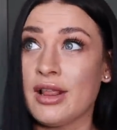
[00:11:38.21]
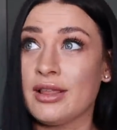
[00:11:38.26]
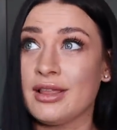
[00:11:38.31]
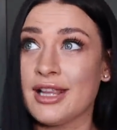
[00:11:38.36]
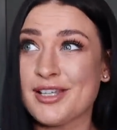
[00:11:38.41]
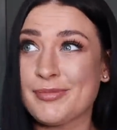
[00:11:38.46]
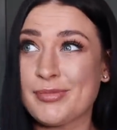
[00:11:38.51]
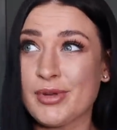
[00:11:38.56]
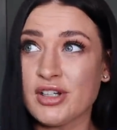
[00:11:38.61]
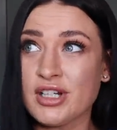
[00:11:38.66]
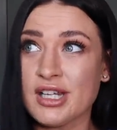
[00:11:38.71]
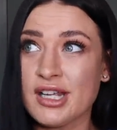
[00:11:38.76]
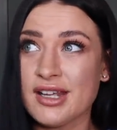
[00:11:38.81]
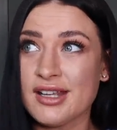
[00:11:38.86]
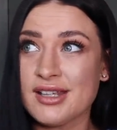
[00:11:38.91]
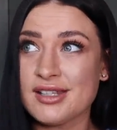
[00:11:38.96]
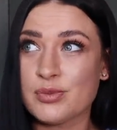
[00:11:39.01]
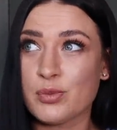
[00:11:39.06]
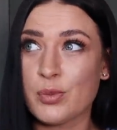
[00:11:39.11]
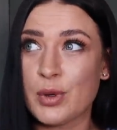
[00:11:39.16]
let's be
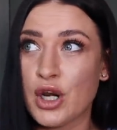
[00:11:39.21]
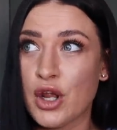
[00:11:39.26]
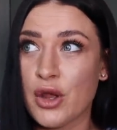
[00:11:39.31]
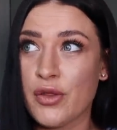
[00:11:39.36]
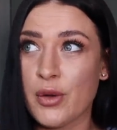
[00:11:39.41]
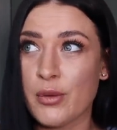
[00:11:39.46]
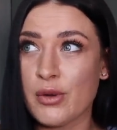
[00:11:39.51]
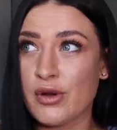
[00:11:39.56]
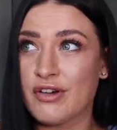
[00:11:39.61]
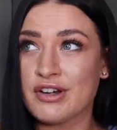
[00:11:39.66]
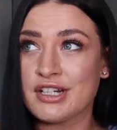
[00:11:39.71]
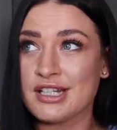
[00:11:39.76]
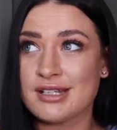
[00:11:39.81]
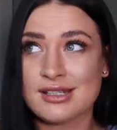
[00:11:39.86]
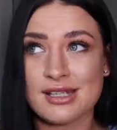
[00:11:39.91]
honest, we know that we're already a